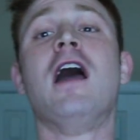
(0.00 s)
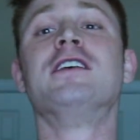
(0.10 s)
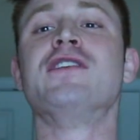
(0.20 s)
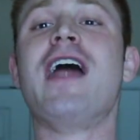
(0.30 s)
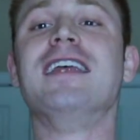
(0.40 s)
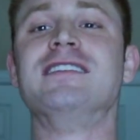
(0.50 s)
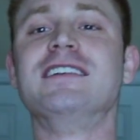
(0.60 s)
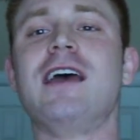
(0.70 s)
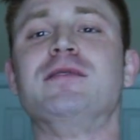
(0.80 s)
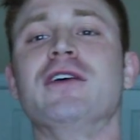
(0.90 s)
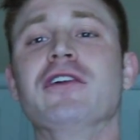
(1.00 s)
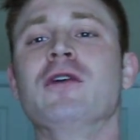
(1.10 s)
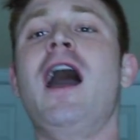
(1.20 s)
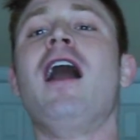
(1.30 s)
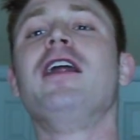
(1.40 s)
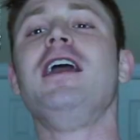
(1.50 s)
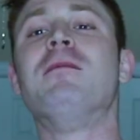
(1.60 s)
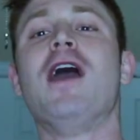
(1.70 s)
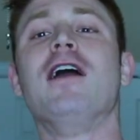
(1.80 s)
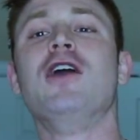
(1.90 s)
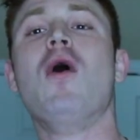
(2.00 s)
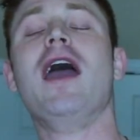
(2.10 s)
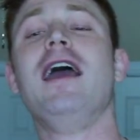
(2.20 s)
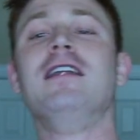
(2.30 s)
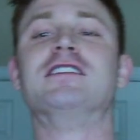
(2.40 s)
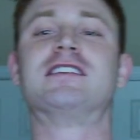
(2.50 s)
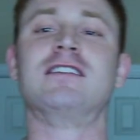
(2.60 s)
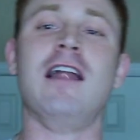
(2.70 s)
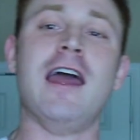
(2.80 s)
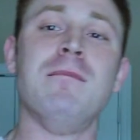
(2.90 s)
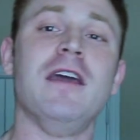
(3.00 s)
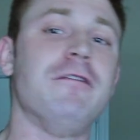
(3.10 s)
So that is this episode of The Reality. Go ahead and slam me,